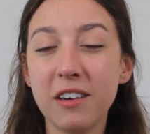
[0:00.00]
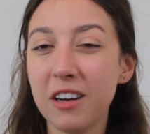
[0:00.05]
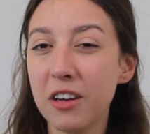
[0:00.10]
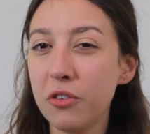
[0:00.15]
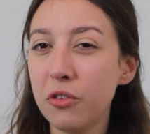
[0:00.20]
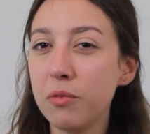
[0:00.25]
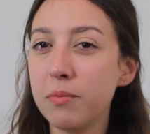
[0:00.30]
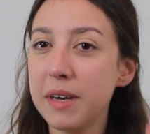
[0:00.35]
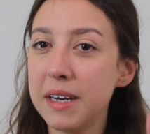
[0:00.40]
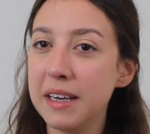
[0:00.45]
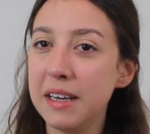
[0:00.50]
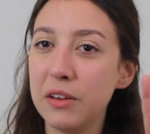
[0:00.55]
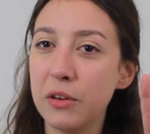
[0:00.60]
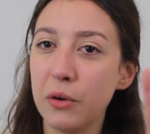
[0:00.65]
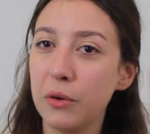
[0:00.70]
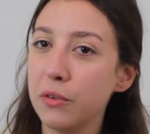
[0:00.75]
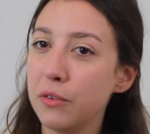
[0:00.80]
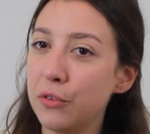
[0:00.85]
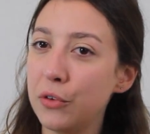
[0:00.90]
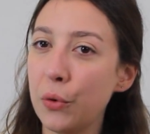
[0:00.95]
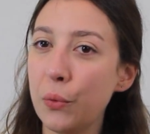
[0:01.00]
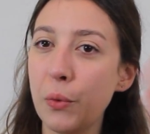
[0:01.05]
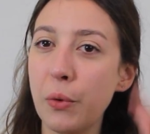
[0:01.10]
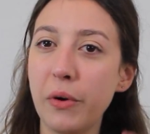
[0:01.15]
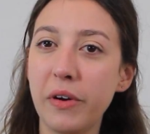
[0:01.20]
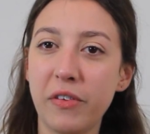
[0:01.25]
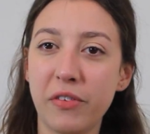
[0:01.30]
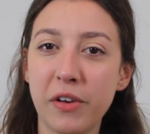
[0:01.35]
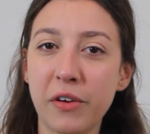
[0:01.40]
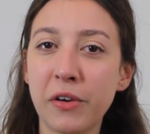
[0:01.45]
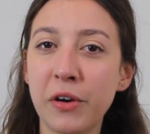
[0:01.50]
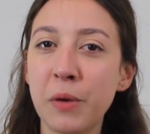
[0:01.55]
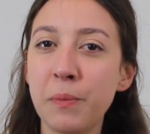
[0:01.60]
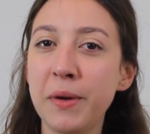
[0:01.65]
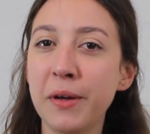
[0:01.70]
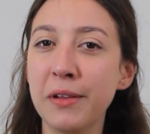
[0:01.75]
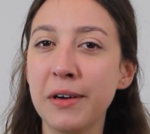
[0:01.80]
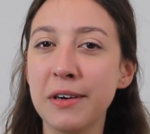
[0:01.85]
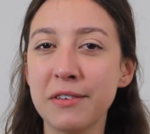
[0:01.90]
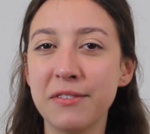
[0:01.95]
Not too many though, don't worry, it's not going to
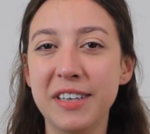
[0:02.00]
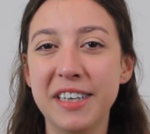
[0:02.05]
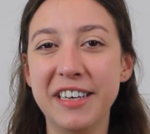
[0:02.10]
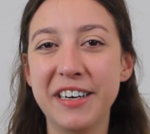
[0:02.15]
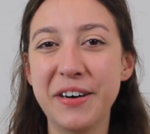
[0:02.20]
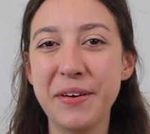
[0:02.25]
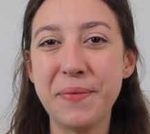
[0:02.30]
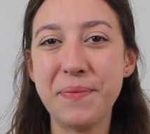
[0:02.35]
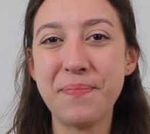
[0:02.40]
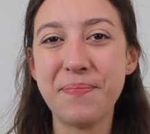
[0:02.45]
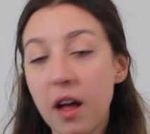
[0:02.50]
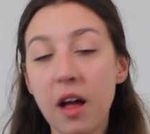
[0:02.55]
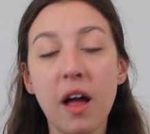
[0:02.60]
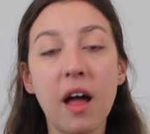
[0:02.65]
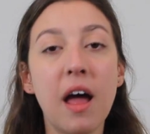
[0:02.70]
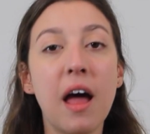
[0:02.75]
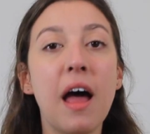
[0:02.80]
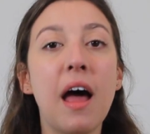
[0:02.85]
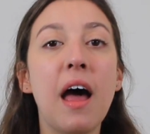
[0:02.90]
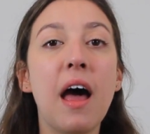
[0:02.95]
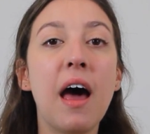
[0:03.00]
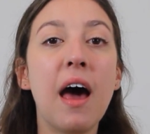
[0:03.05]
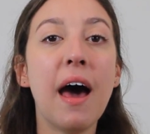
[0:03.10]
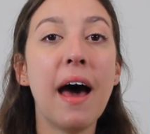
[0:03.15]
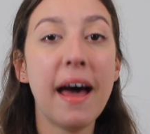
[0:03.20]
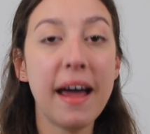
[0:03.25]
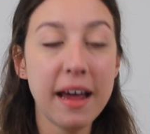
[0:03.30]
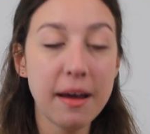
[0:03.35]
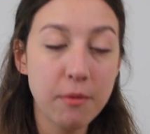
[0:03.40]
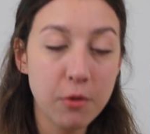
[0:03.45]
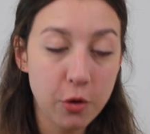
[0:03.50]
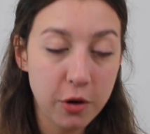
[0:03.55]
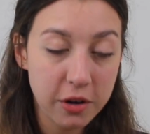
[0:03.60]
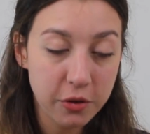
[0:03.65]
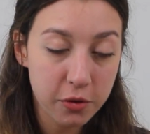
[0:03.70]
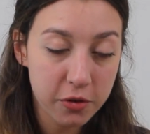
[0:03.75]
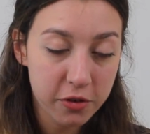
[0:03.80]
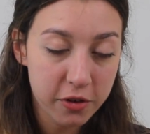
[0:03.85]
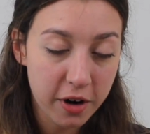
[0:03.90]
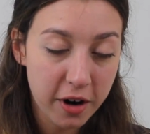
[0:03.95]
be a long video. I am going
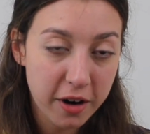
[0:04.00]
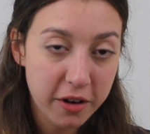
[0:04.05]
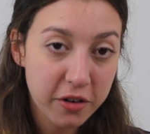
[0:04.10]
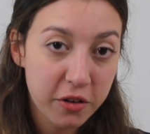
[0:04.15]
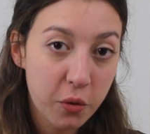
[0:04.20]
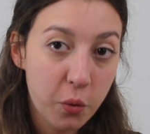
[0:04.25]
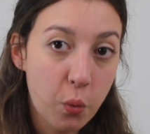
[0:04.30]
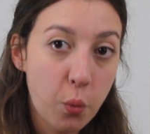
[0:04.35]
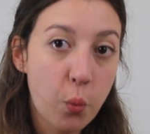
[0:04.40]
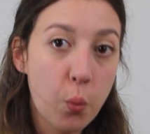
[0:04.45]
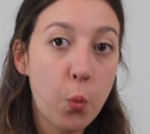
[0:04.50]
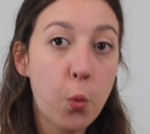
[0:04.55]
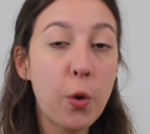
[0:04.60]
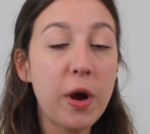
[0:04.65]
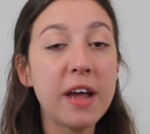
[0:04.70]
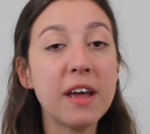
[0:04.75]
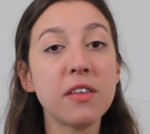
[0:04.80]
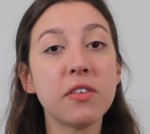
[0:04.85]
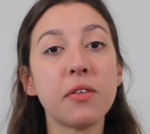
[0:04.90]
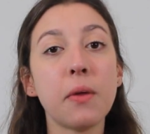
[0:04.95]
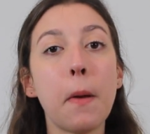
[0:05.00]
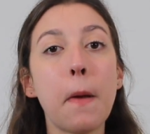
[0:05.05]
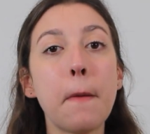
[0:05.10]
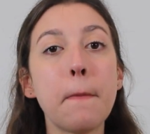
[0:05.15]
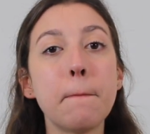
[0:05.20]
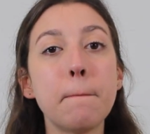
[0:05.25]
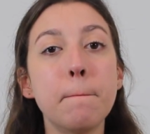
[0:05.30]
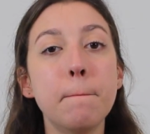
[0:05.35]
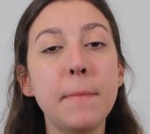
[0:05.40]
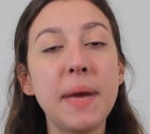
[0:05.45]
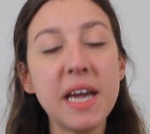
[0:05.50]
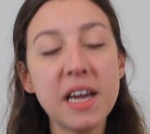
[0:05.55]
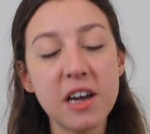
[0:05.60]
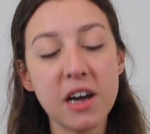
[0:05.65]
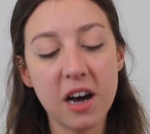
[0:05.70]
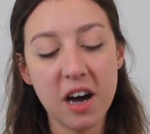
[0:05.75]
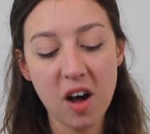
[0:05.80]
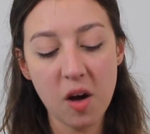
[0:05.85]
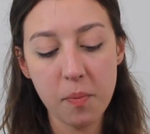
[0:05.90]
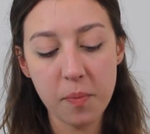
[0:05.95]
to start with
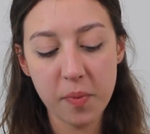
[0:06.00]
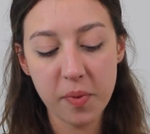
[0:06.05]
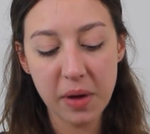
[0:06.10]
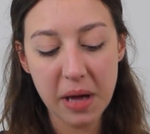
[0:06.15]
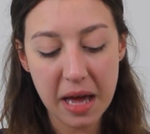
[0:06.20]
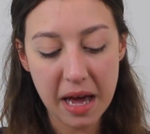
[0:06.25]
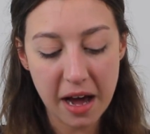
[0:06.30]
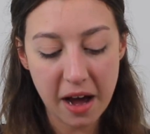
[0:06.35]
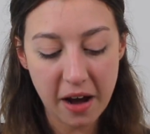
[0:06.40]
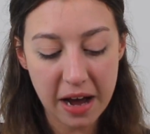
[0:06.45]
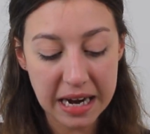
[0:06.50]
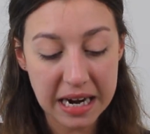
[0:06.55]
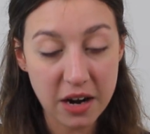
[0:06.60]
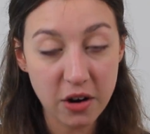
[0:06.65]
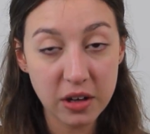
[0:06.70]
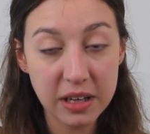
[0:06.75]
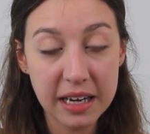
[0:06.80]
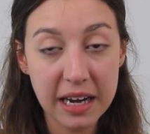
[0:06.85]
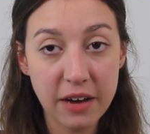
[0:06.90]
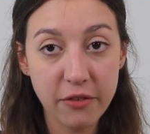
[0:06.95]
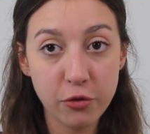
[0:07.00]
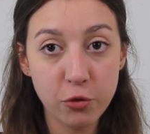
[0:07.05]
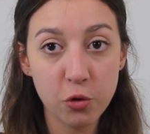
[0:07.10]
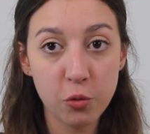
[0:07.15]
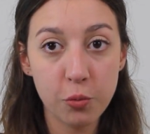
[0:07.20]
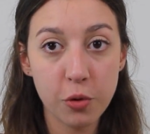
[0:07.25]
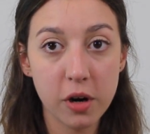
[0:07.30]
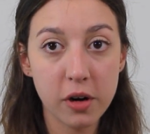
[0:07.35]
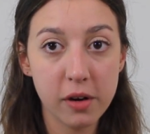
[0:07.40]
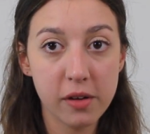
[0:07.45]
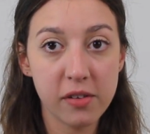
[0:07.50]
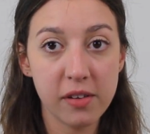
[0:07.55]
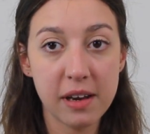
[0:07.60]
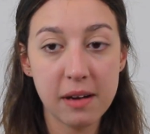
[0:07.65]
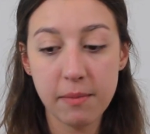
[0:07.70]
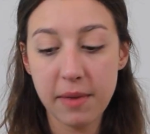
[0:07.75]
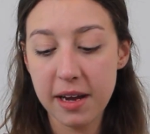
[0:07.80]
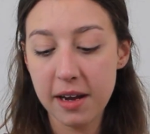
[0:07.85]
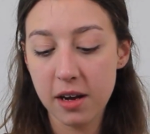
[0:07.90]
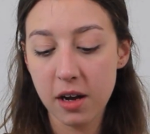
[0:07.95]
makeup, and I only have two products
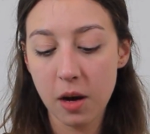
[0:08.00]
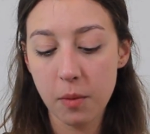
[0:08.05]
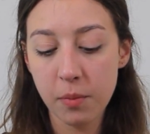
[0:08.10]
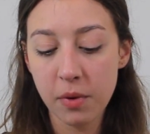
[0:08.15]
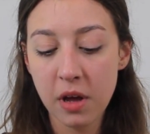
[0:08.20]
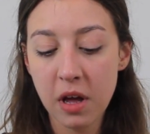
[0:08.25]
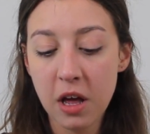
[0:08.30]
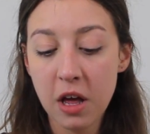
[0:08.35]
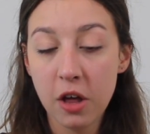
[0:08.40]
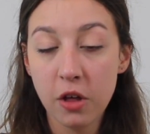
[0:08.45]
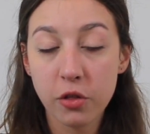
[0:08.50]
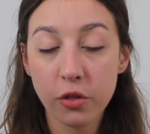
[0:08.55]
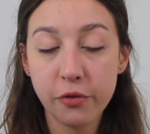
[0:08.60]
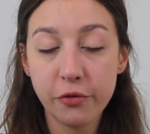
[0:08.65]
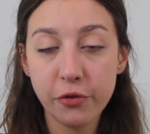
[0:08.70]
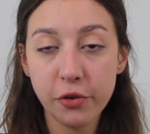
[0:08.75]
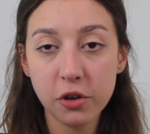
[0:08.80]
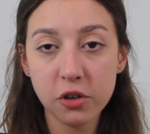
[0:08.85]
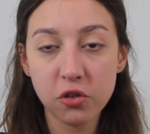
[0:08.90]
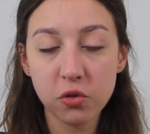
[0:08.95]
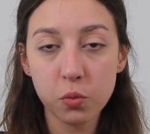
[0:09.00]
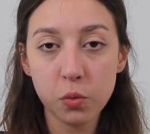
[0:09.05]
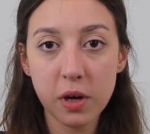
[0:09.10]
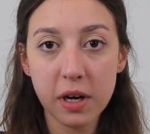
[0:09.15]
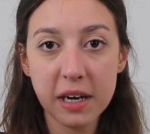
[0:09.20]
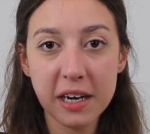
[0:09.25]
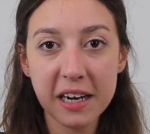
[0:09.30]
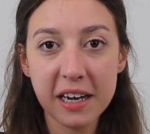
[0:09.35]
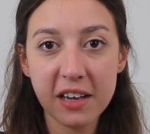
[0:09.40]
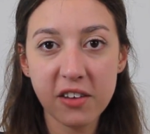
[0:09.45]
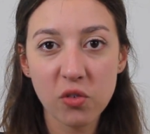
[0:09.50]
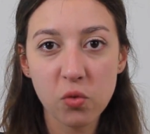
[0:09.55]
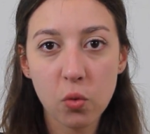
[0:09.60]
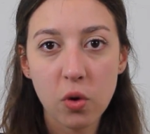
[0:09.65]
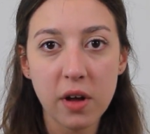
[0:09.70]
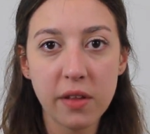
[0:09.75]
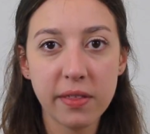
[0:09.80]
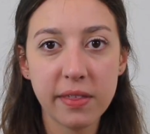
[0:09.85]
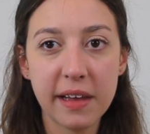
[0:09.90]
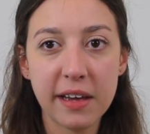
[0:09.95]
in makeup. The first one is
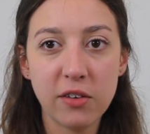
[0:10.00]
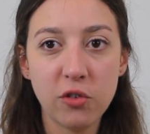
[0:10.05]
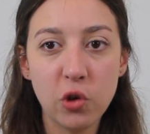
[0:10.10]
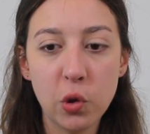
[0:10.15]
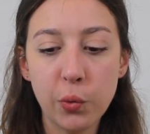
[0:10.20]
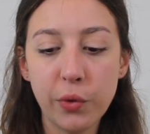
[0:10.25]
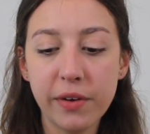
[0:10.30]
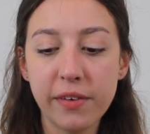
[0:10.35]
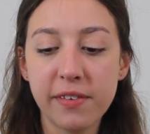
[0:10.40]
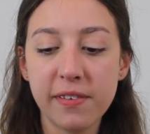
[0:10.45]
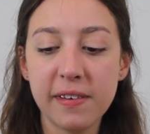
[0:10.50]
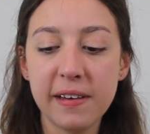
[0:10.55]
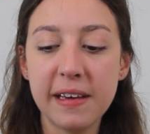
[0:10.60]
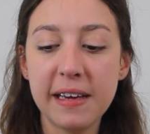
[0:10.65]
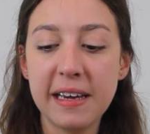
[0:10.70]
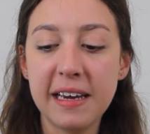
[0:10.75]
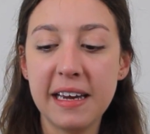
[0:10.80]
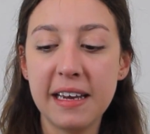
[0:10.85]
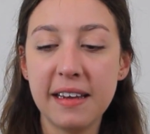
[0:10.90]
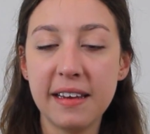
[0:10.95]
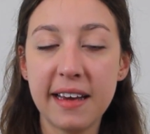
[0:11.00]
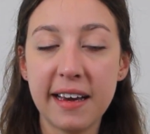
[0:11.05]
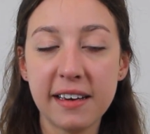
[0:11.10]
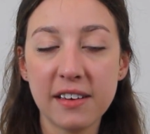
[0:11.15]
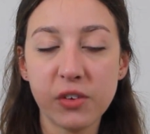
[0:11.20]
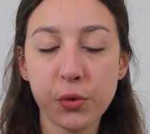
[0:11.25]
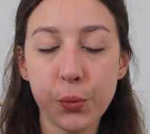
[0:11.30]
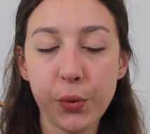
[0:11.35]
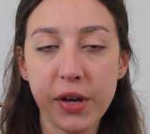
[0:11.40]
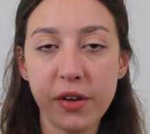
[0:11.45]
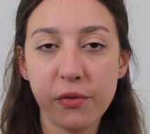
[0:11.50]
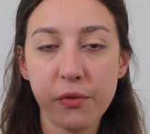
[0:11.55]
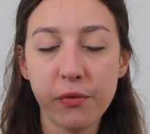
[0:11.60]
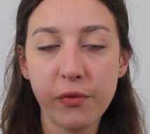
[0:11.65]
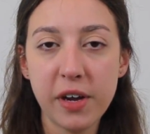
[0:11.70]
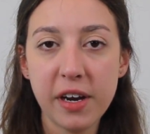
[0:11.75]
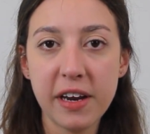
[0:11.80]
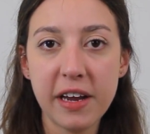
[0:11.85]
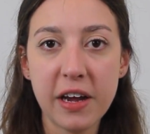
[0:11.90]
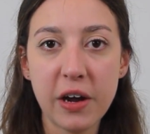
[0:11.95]
one that you will see in next week's
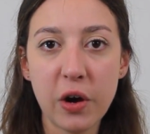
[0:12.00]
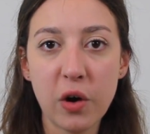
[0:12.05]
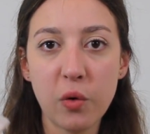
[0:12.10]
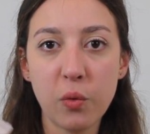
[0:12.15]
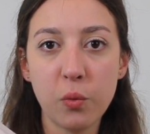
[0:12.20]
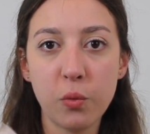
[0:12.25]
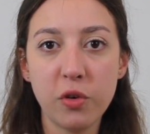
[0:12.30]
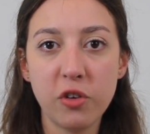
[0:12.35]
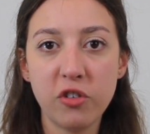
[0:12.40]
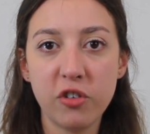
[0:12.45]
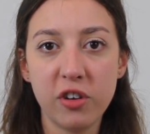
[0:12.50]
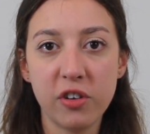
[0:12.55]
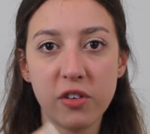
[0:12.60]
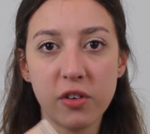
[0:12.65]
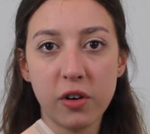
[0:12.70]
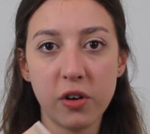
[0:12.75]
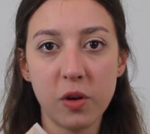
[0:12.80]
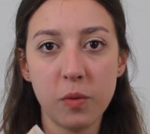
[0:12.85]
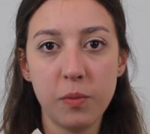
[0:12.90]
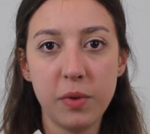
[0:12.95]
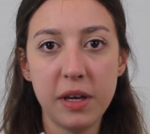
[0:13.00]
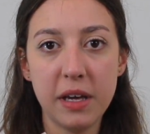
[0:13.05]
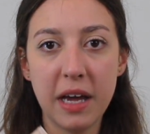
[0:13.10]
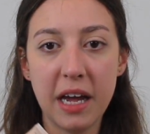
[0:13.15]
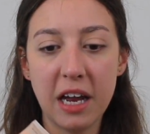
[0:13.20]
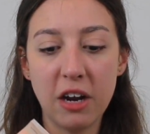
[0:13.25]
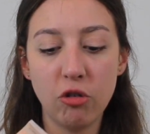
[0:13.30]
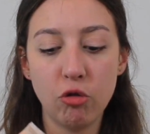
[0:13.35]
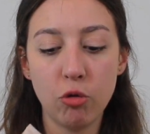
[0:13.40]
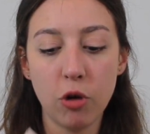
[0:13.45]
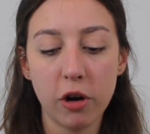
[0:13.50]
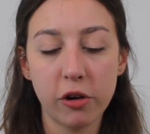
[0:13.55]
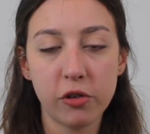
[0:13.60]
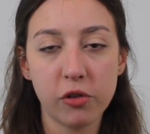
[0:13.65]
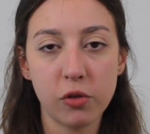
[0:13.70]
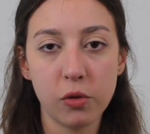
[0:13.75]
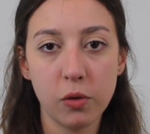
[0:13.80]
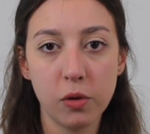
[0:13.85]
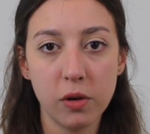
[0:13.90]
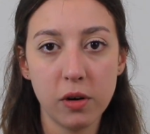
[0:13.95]
video, which is going to be a
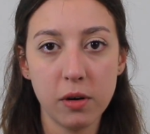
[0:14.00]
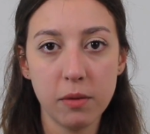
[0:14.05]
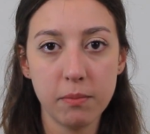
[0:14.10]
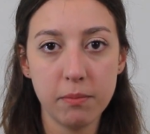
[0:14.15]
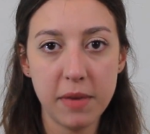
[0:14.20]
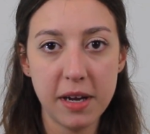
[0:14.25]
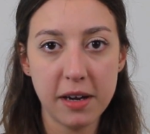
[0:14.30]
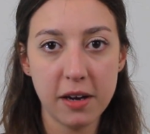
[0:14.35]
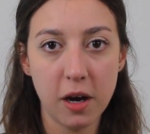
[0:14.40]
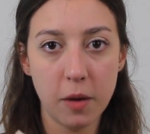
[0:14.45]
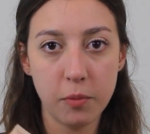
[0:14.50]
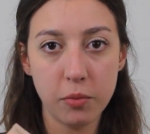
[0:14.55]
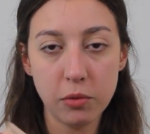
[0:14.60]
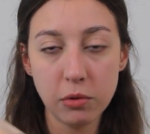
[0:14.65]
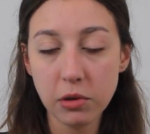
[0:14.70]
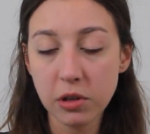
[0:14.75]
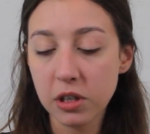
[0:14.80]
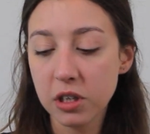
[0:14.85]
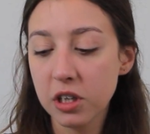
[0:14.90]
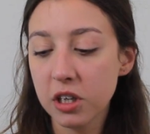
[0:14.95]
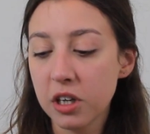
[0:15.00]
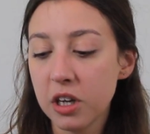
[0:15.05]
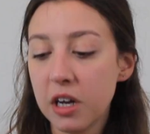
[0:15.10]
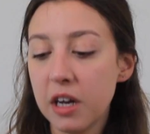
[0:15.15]
drugstore makeup look.